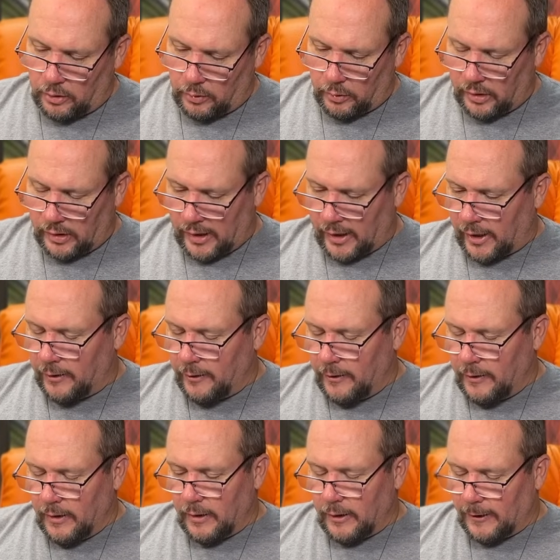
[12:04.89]
or with lead,
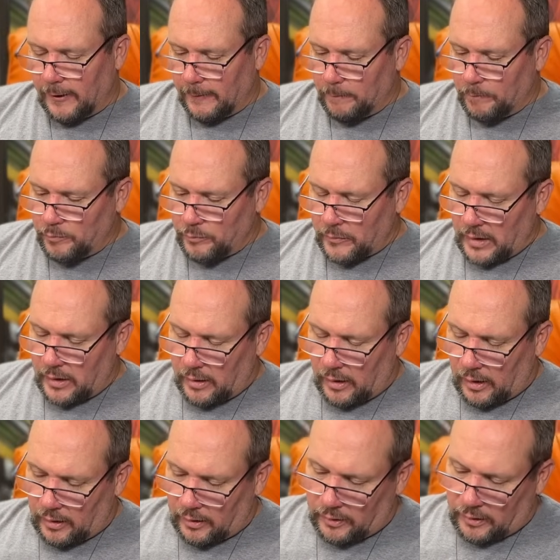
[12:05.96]

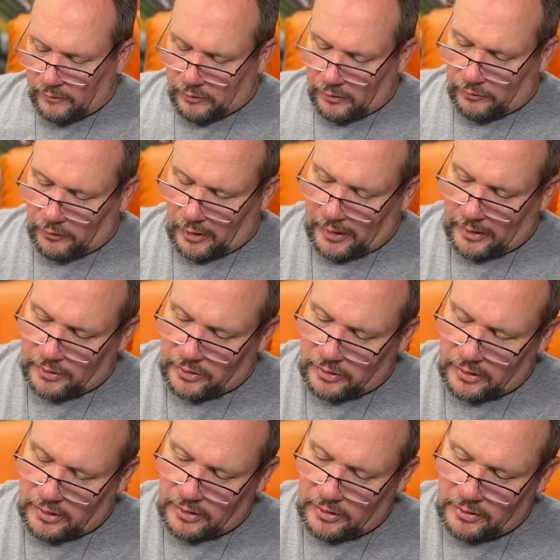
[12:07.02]
if the fly
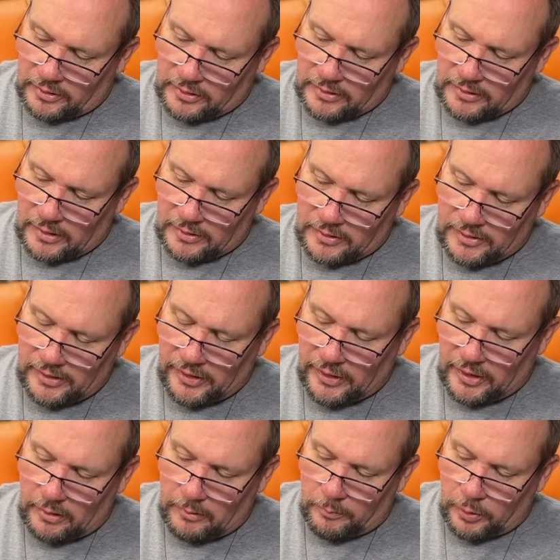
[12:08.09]
is
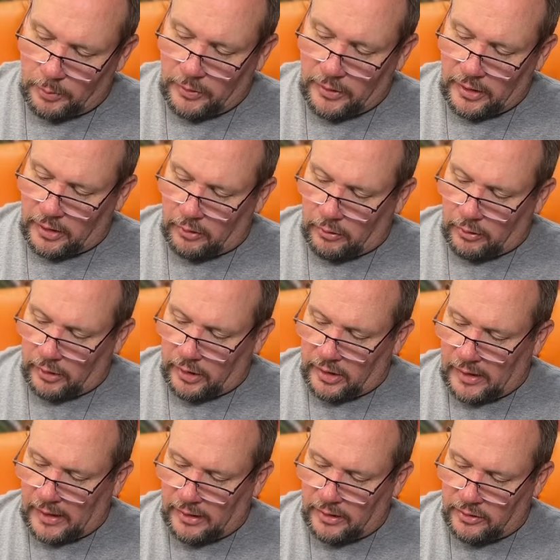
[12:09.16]
sinking perpendicularly,
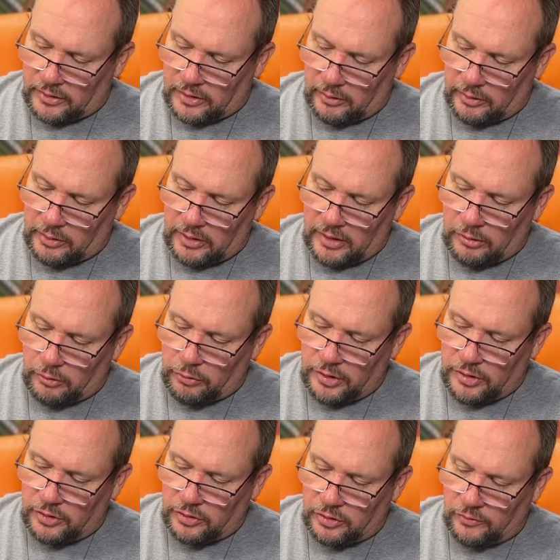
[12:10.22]
that is going to
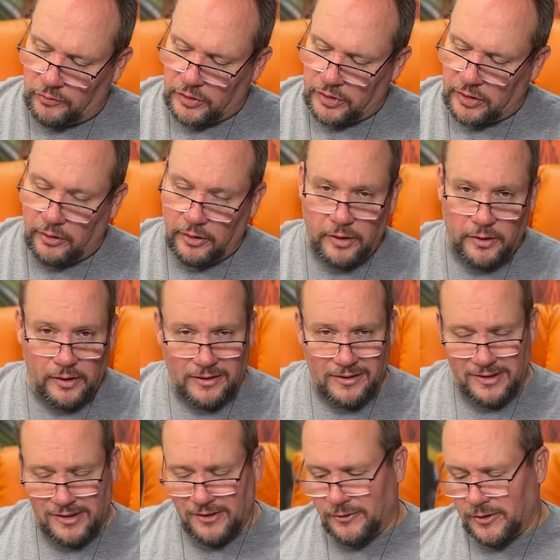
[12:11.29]
increase the surface area, and that
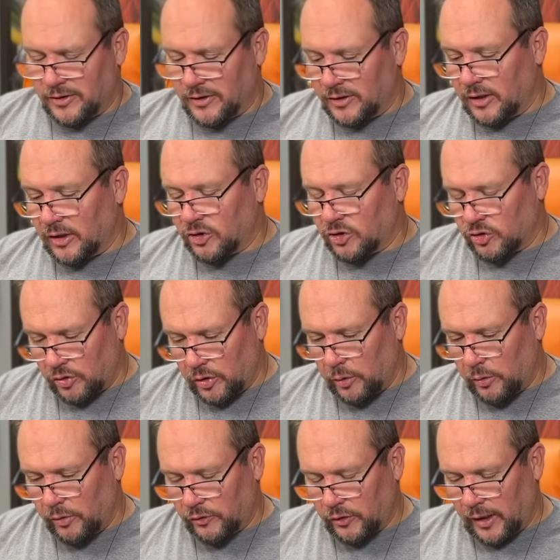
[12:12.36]
stiffness is going to
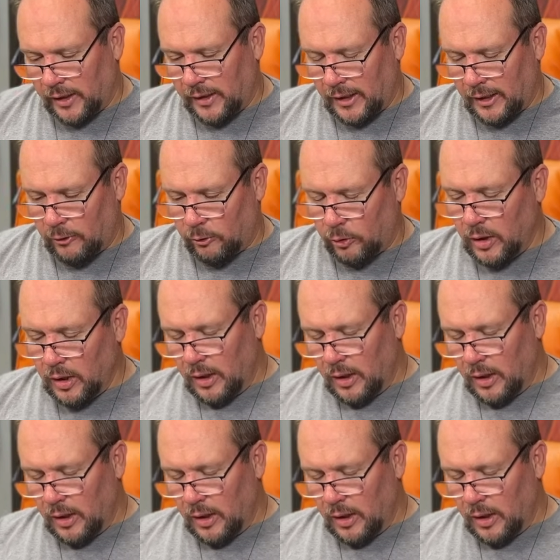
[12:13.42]
slow the fly down.